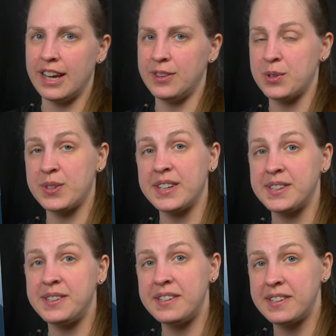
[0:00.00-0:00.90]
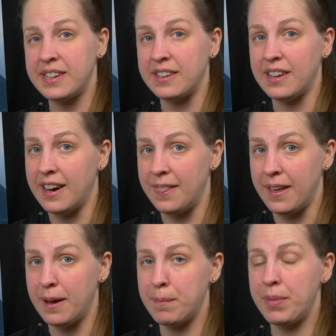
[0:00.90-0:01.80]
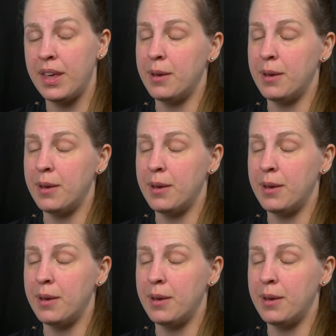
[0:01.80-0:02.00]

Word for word: and there's less detail on them